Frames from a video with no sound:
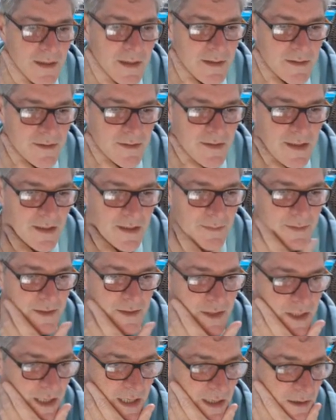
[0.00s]
need to set up a
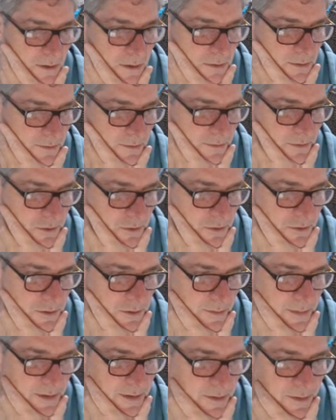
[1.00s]
channel on the
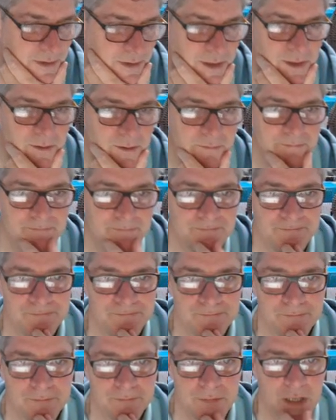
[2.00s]
forum as well.
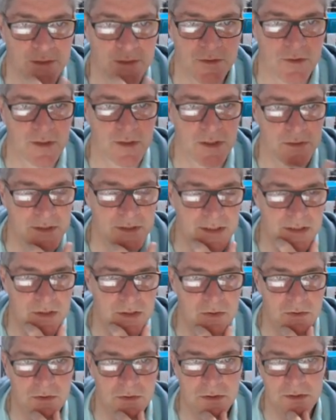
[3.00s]
No, sorry, on
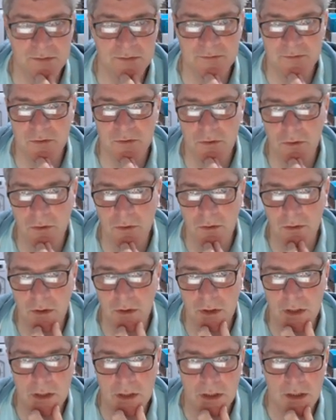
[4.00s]
Discord
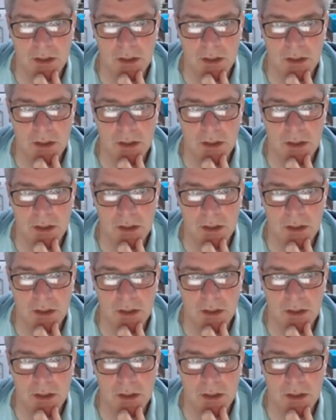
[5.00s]
for